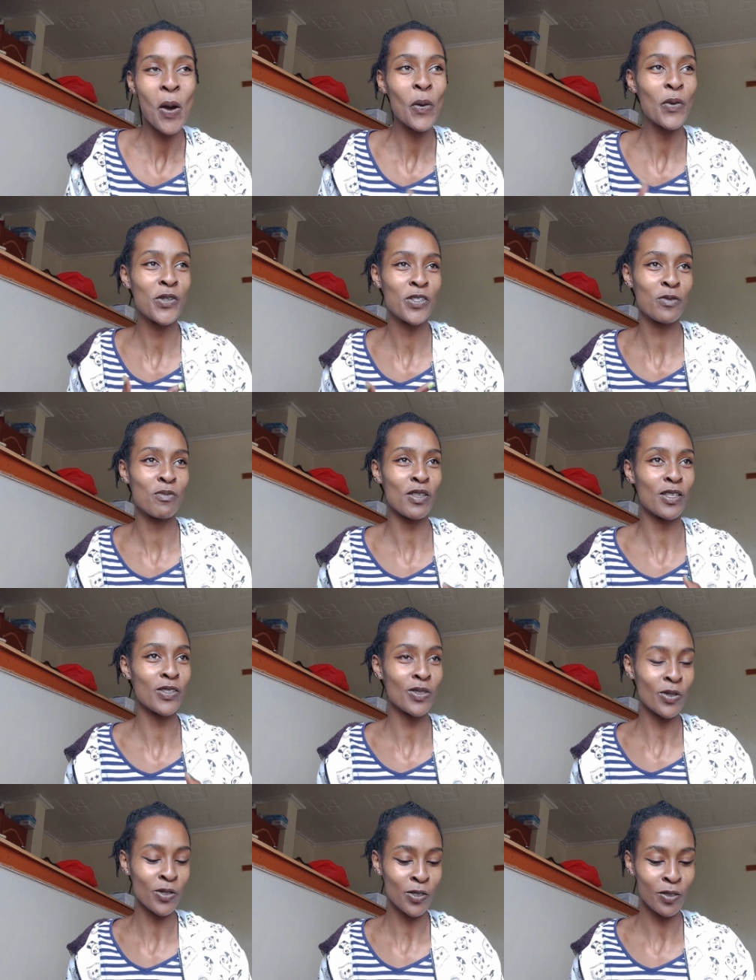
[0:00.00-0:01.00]
was to be a
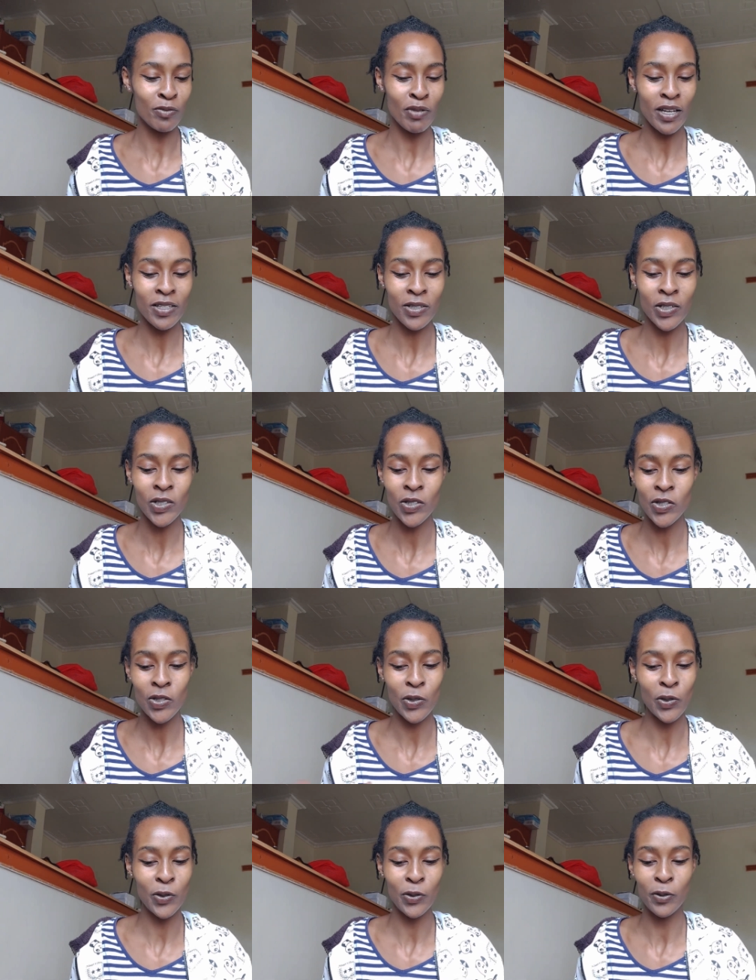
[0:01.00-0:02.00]
social person,
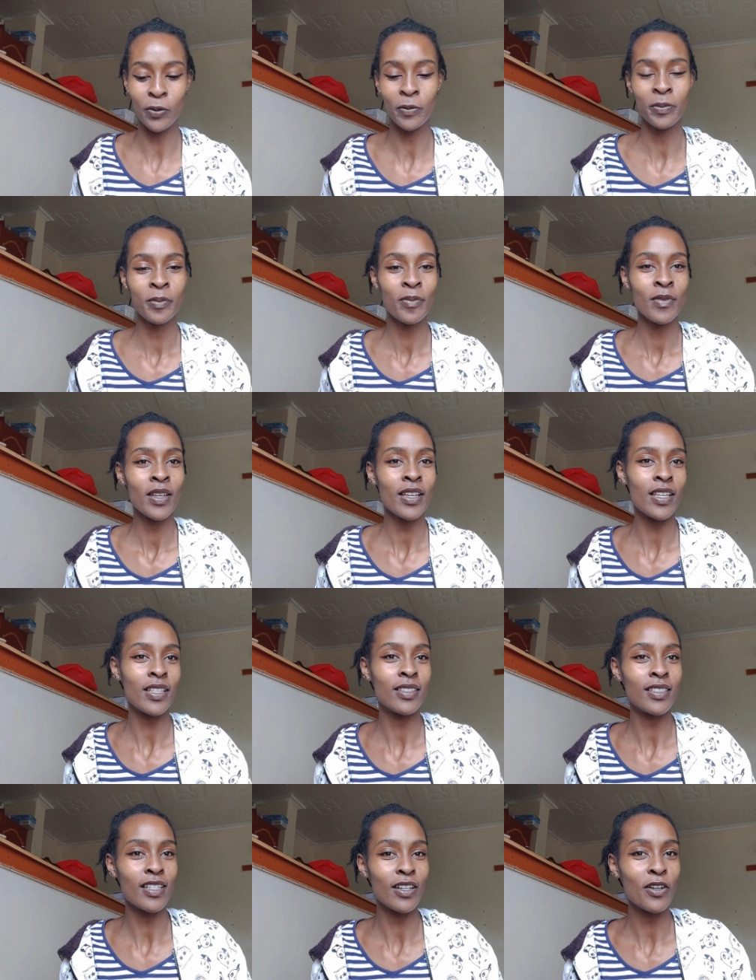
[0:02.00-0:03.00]
so
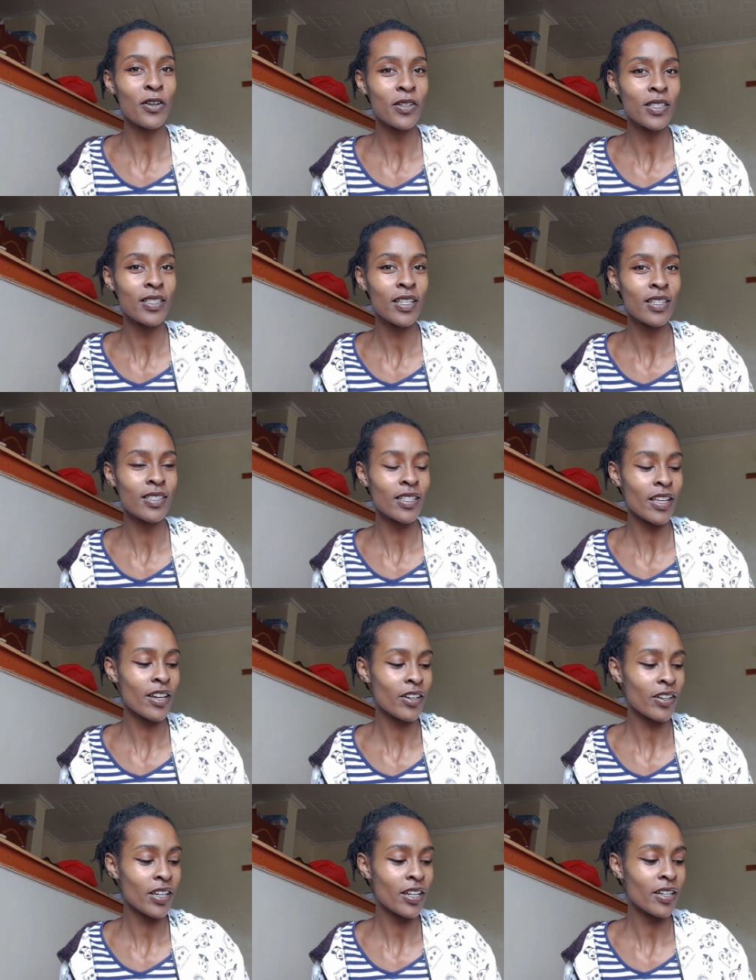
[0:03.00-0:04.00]
in the content
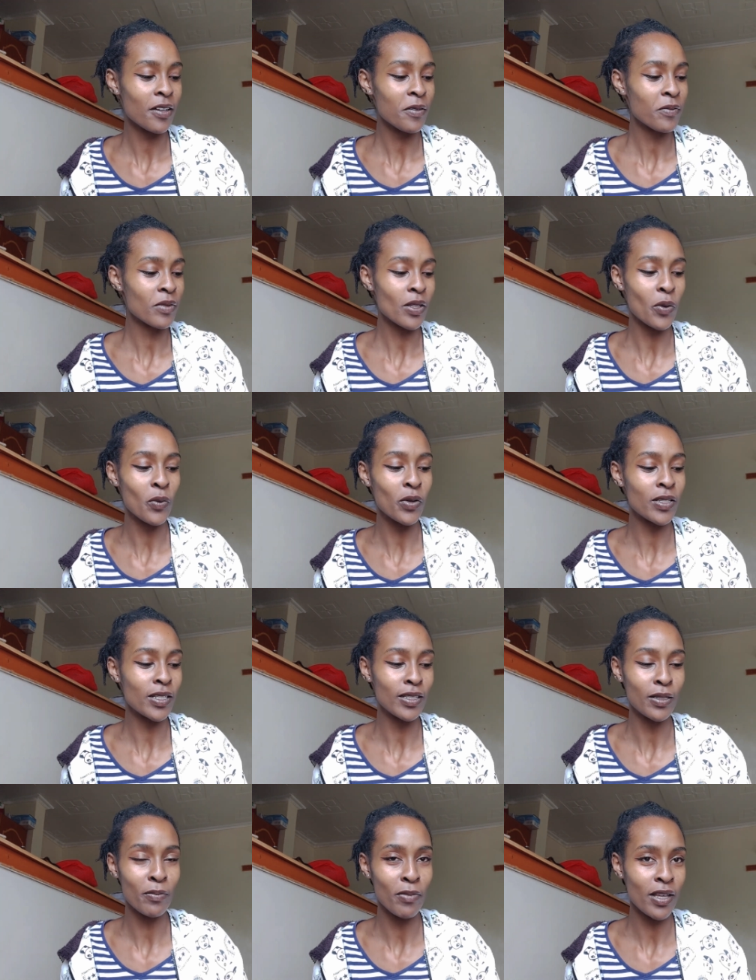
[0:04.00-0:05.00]
area
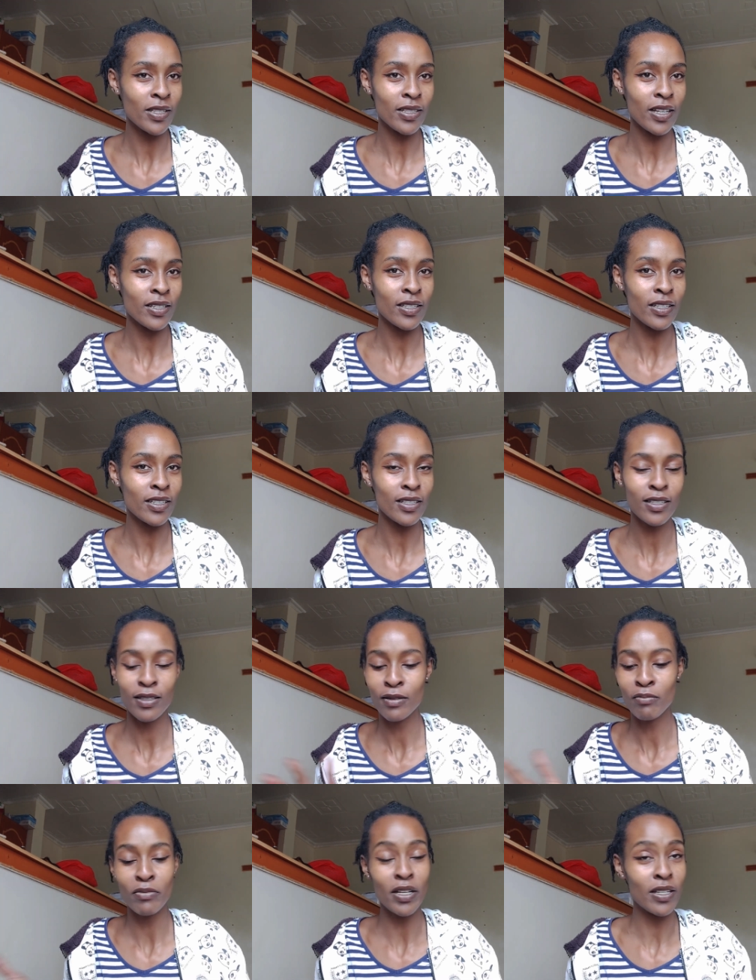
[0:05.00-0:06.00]
wasn't the best at it,
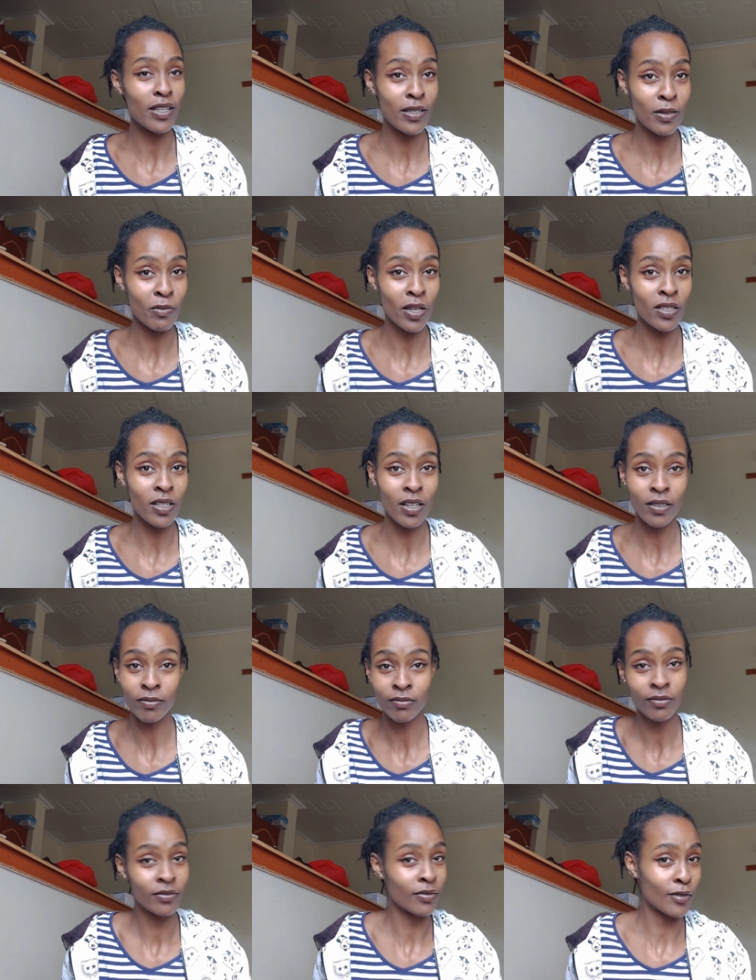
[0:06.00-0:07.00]
but it doesn't matter,
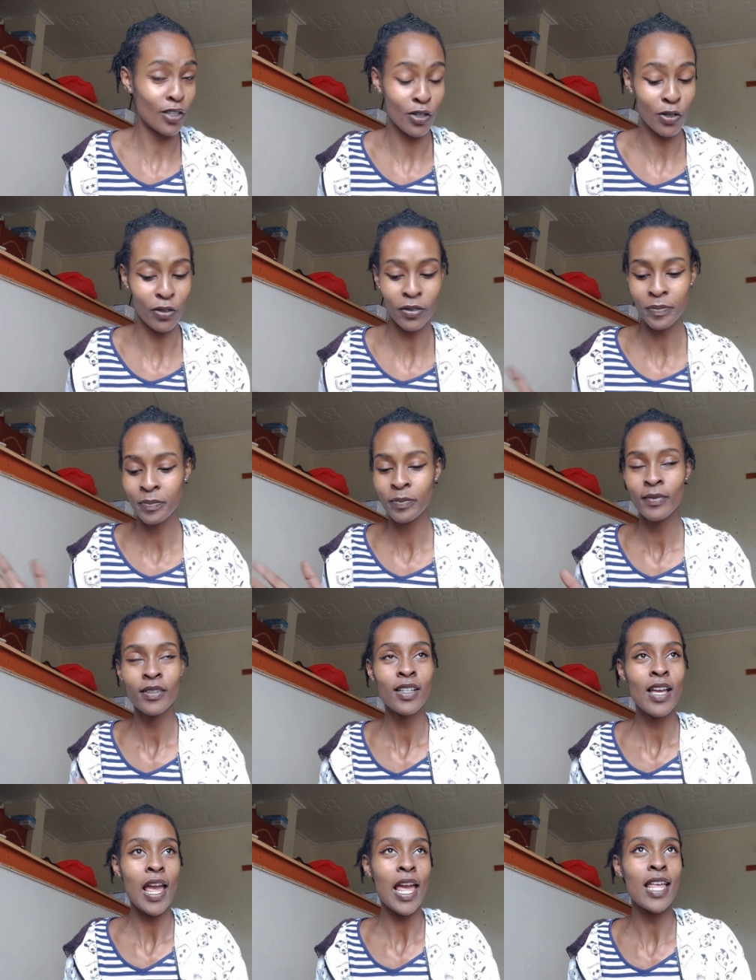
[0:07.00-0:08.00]
you know.
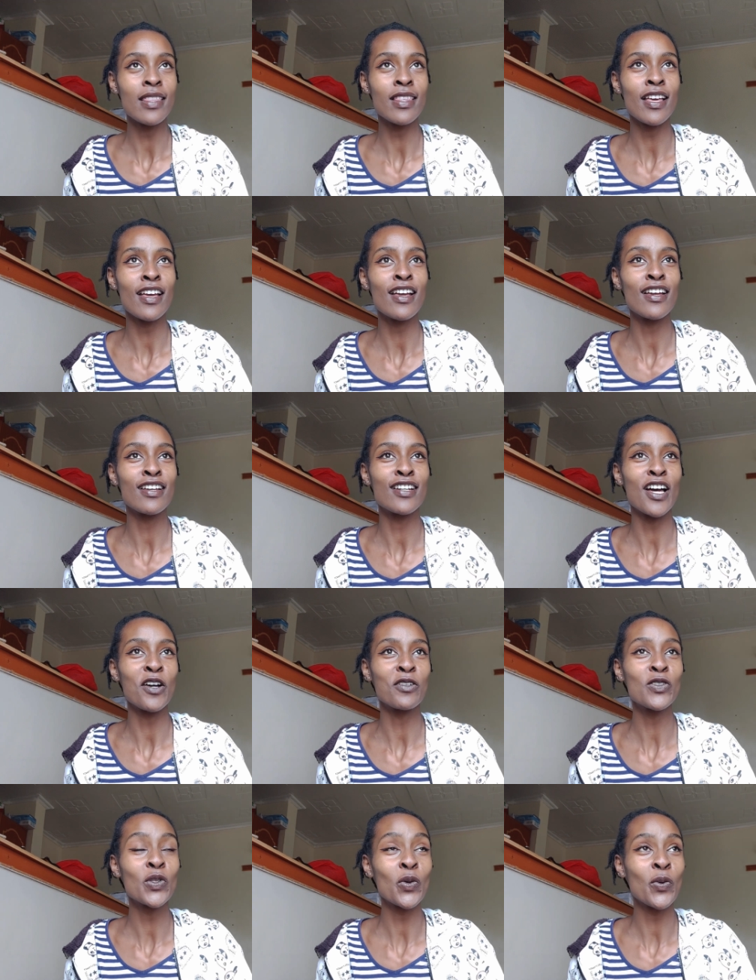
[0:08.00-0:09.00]
And then I
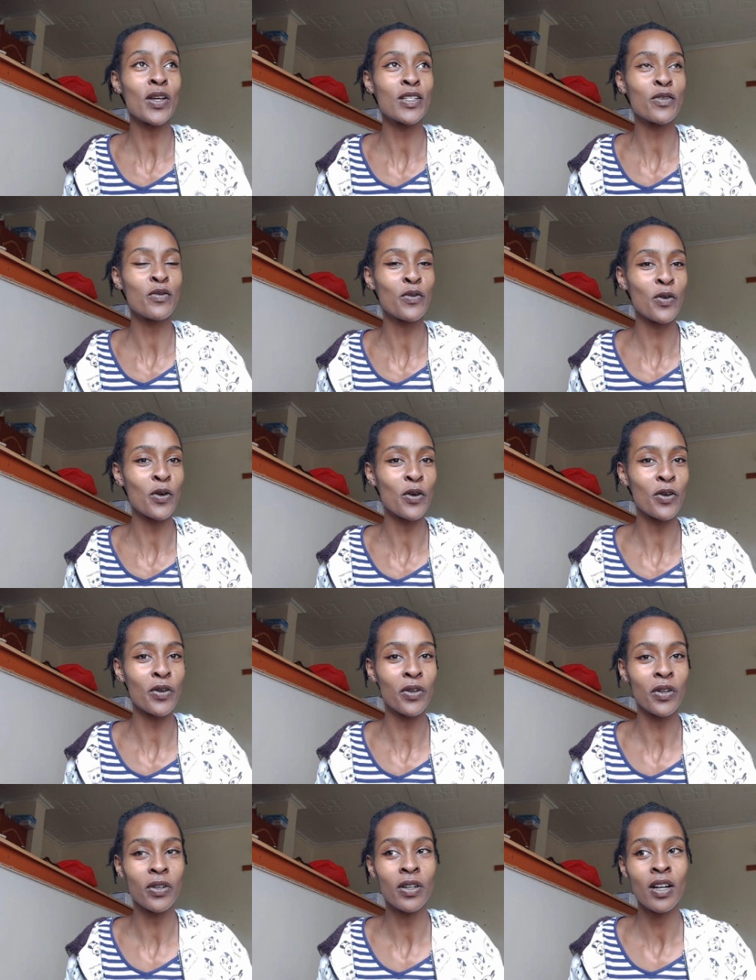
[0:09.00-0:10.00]
also went
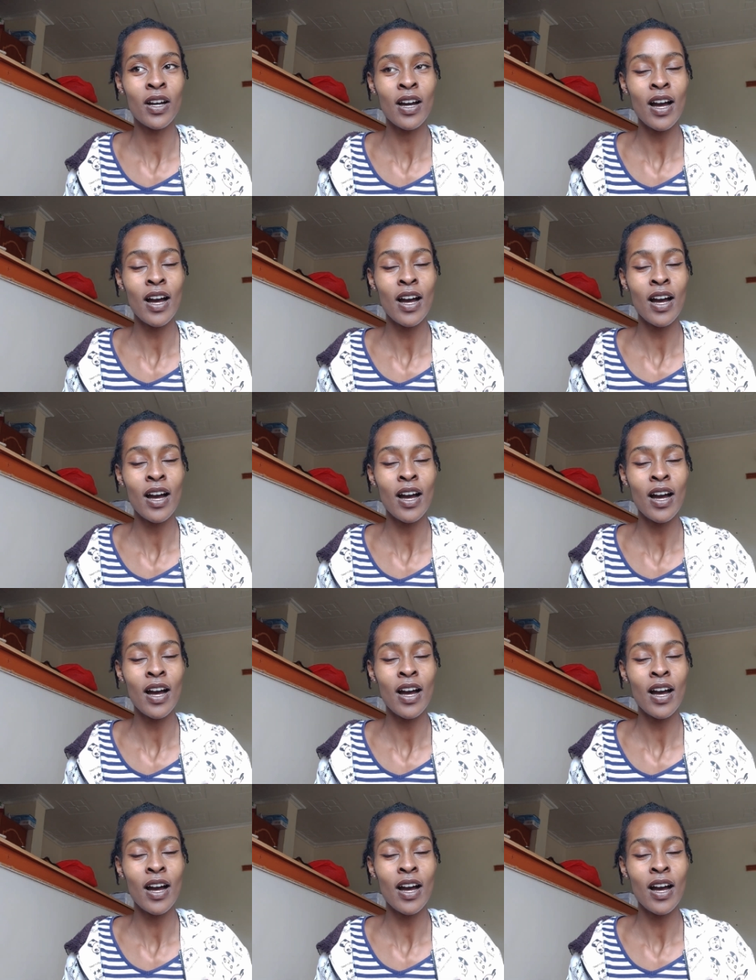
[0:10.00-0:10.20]
for